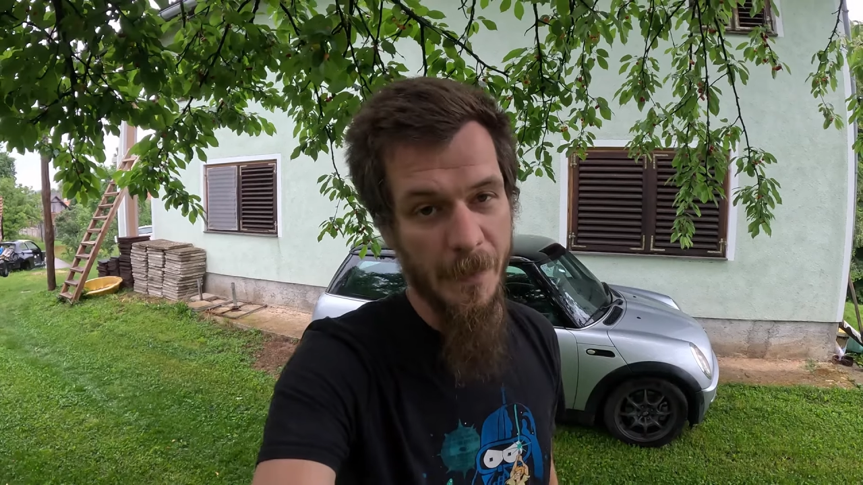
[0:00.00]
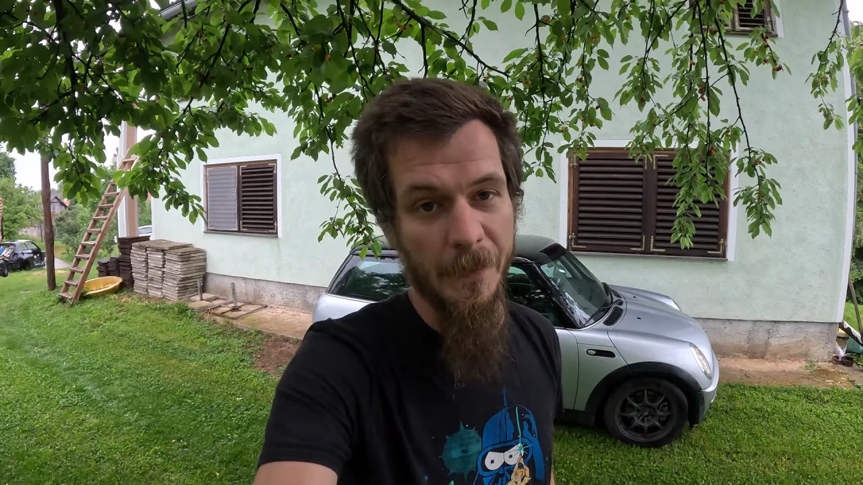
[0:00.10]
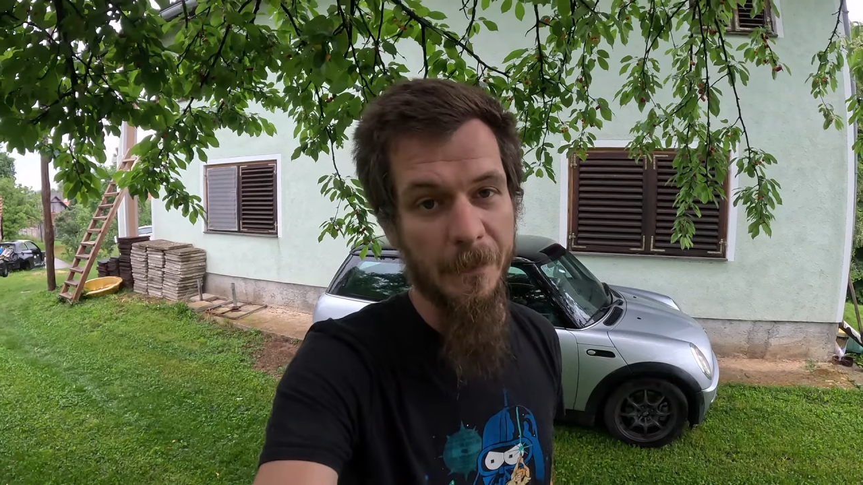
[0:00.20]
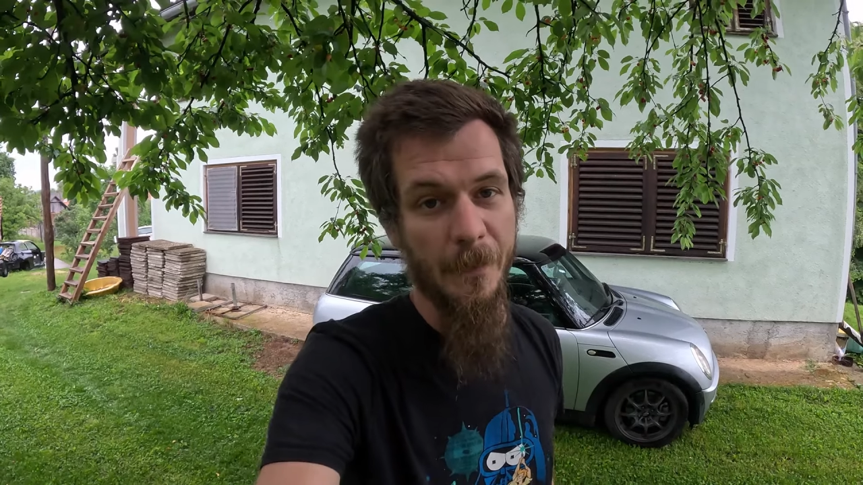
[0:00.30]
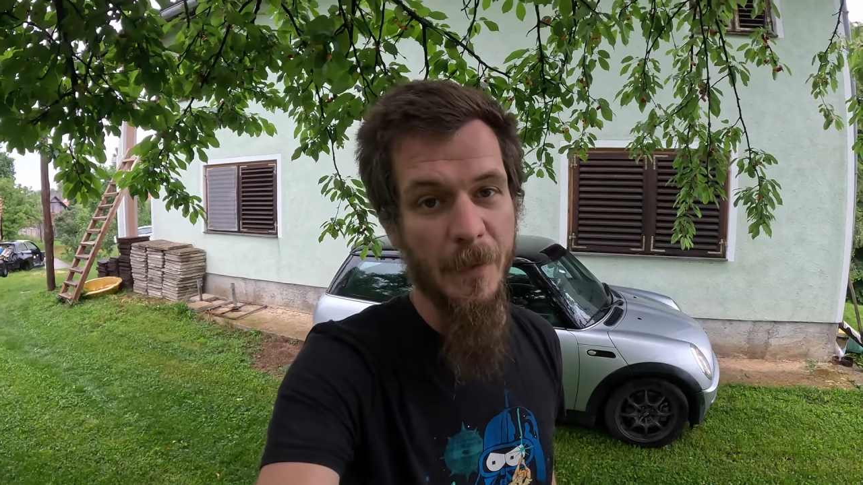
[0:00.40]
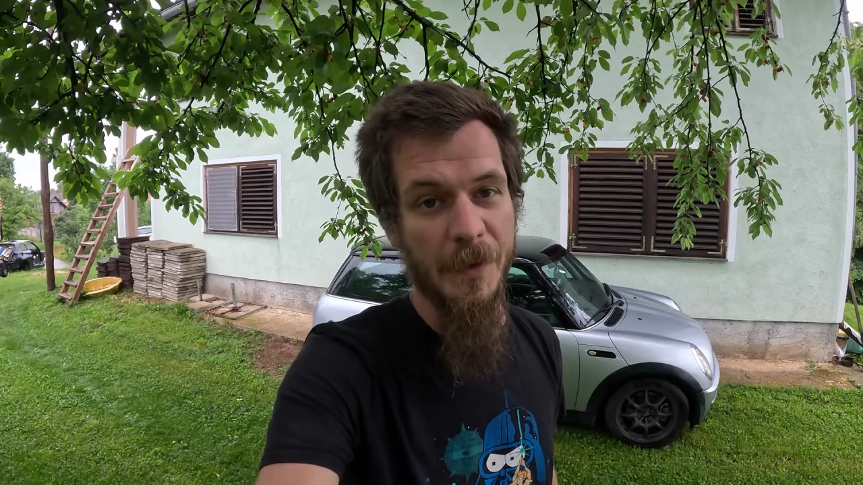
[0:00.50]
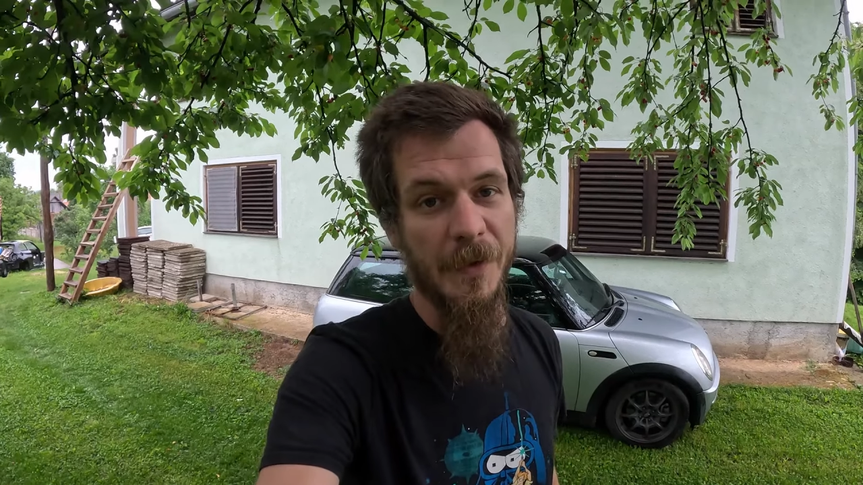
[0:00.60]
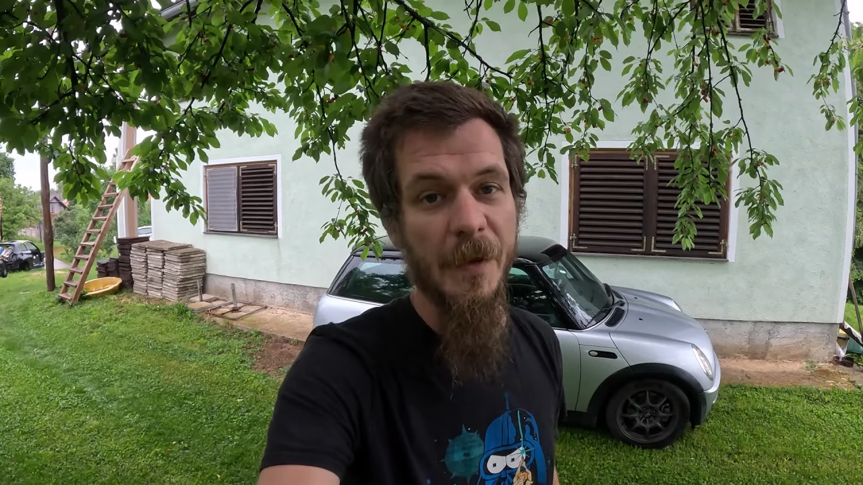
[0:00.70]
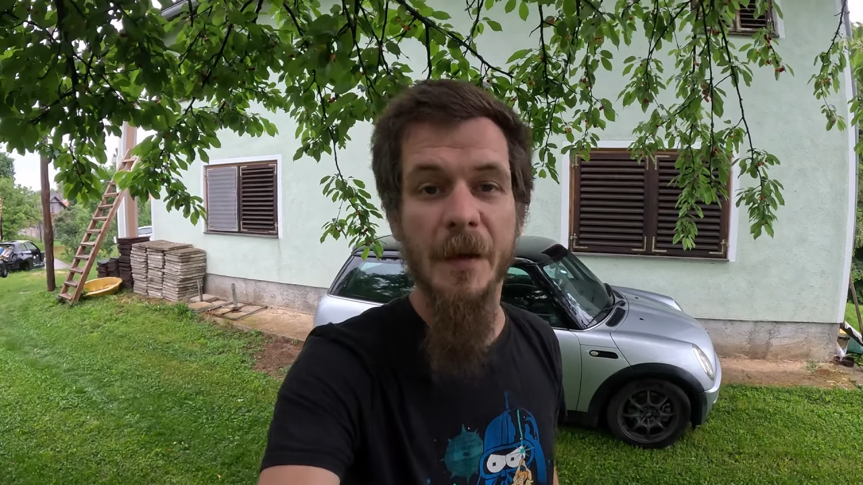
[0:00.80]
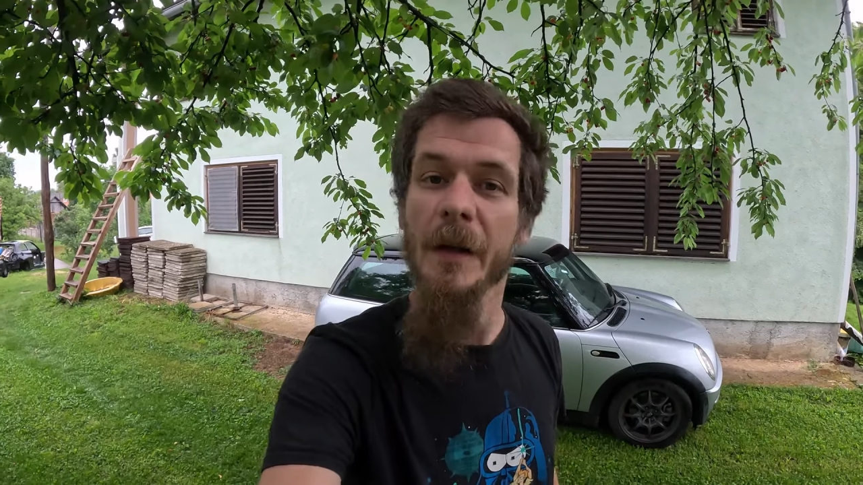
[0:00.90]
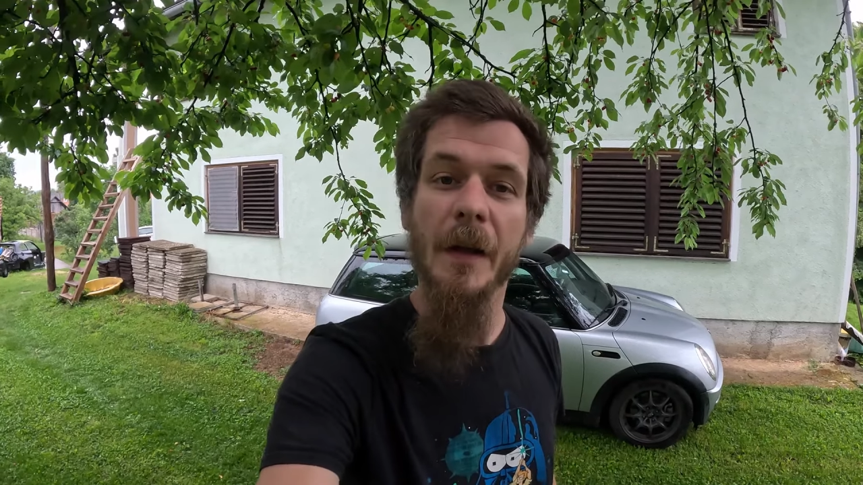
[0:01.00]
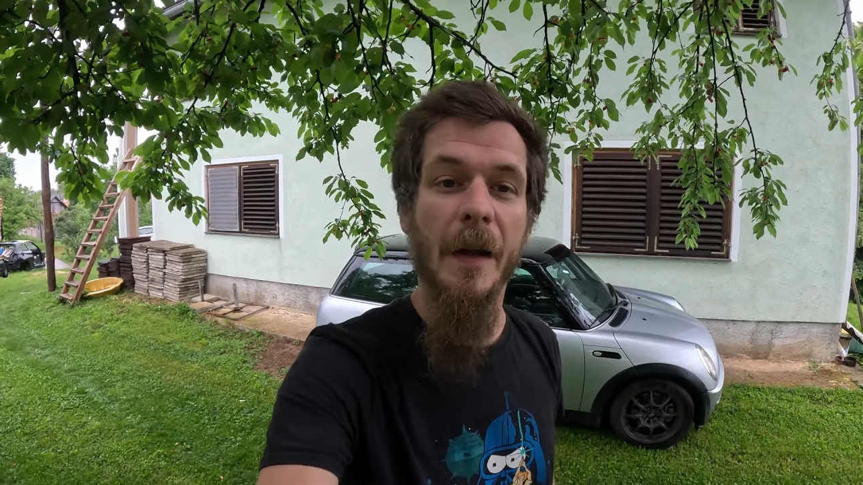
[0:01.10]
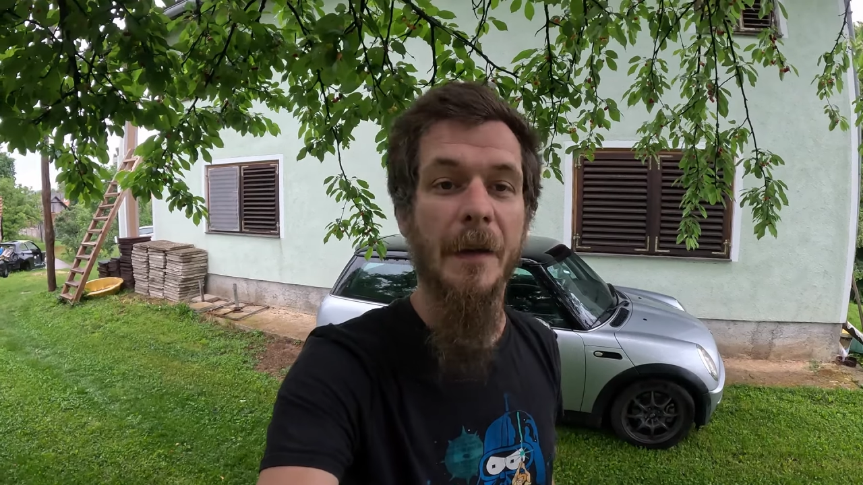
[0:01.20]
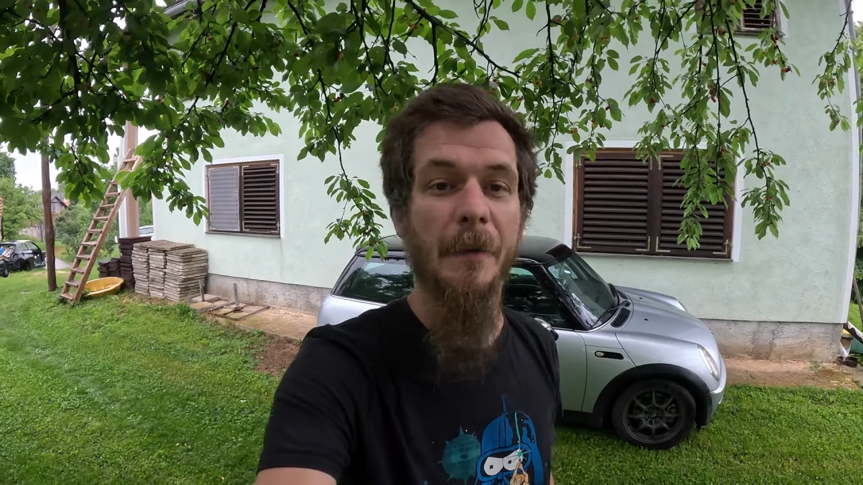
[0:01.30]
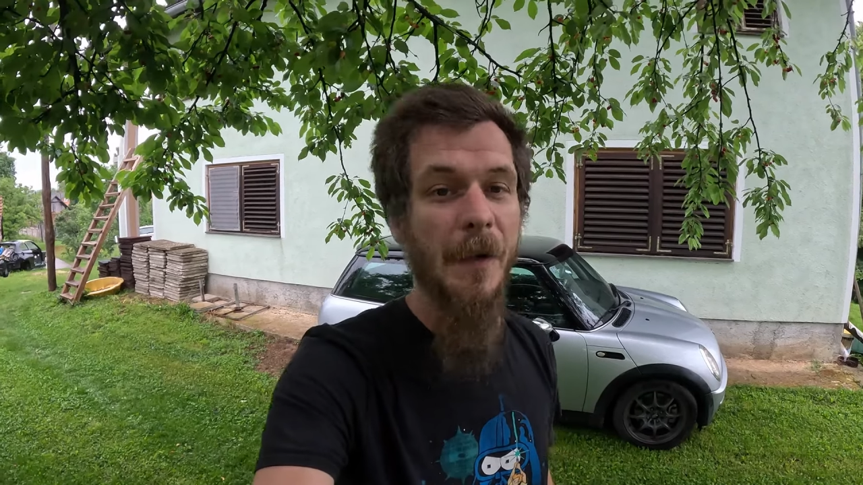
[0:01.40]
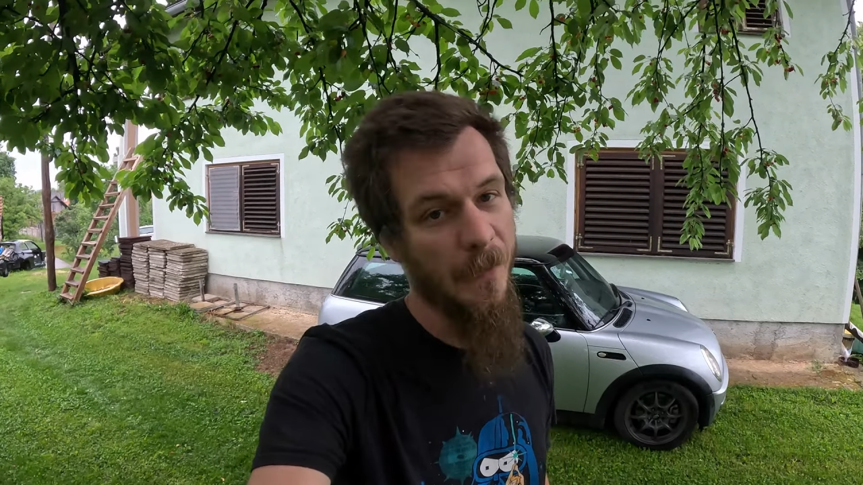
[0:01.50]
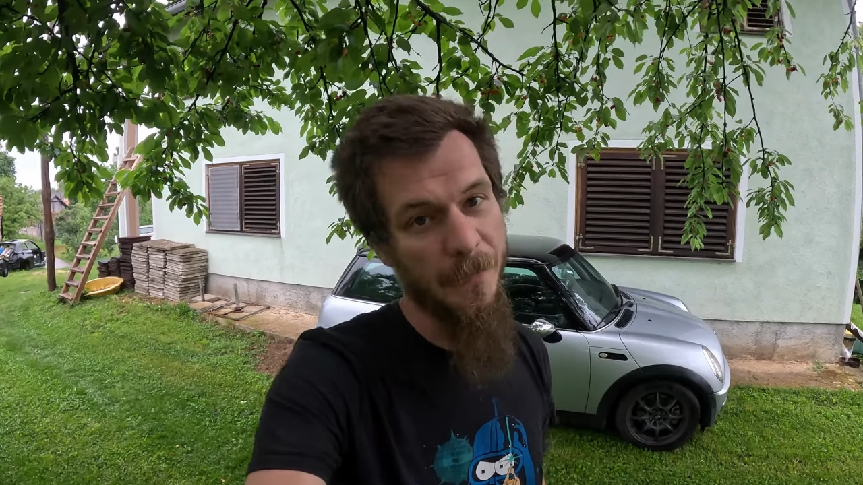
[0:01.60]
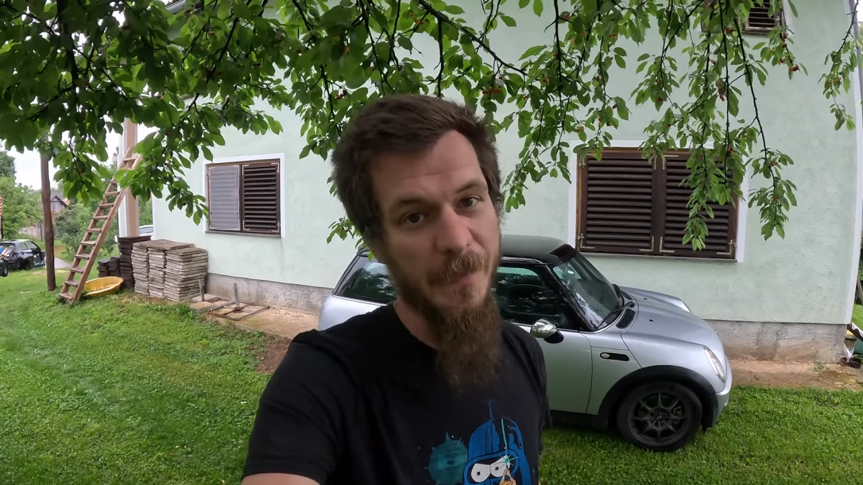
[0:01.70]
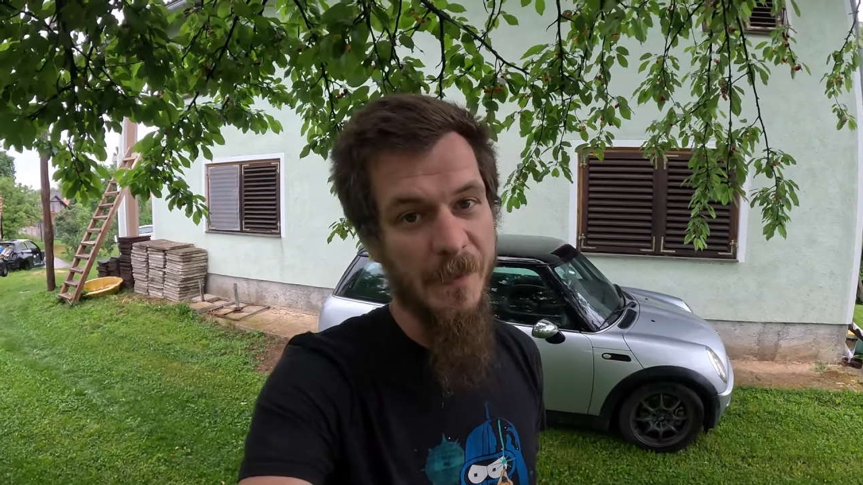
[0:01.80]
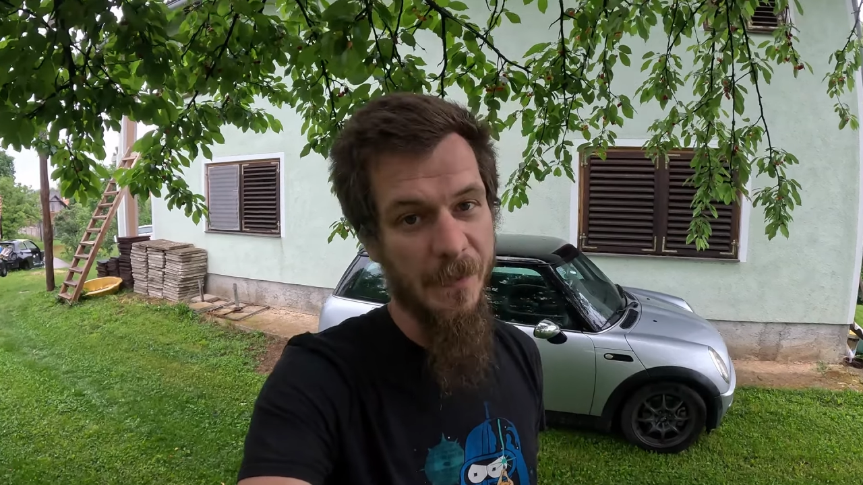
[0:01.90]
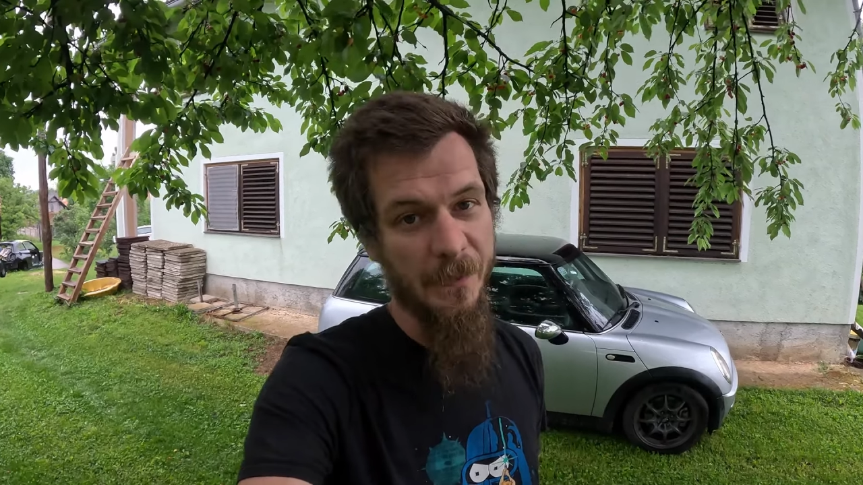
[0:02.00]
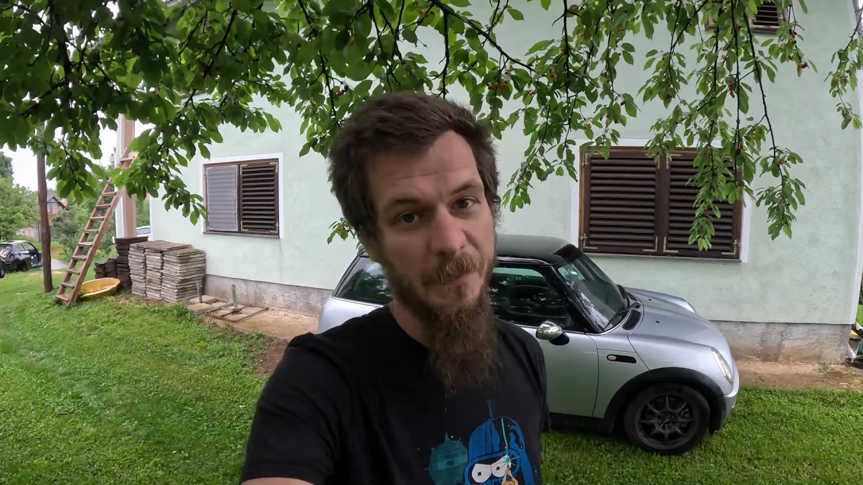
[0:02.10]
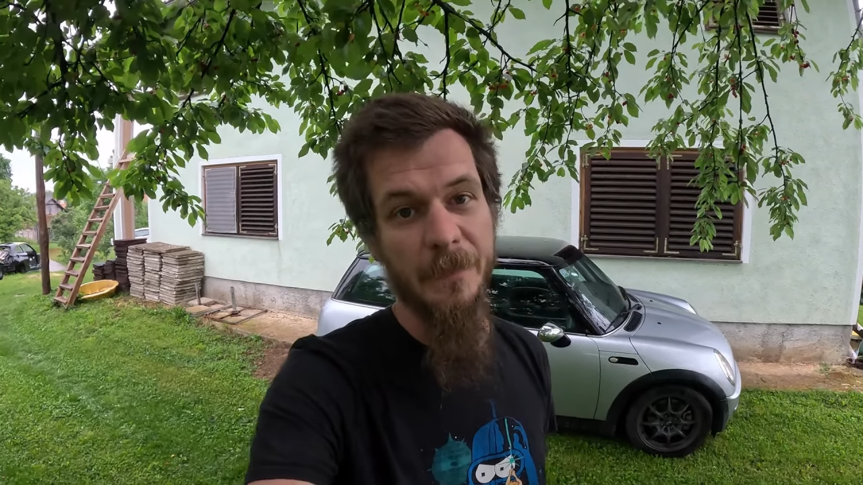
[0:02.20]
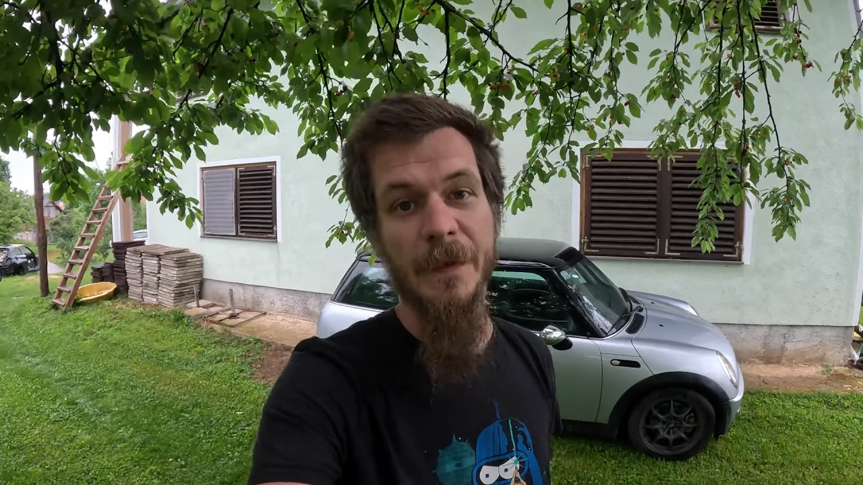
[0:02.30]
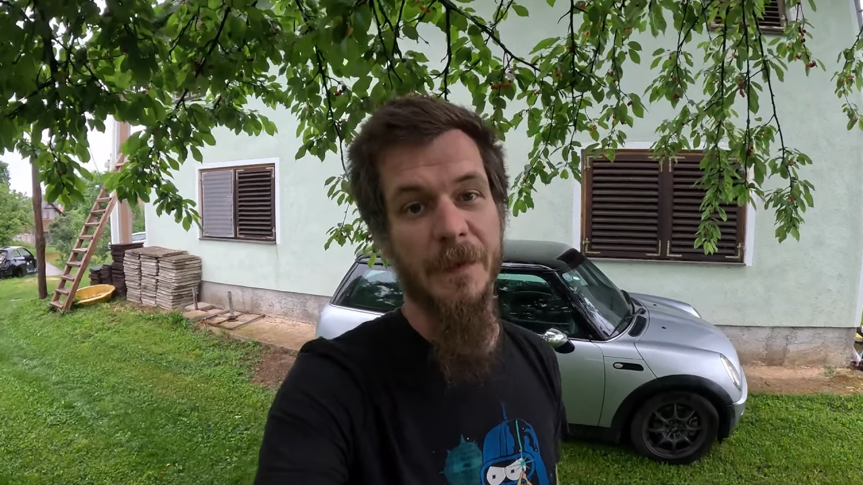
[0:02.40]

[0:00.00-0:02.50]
thank you for watching, and I really hope to see you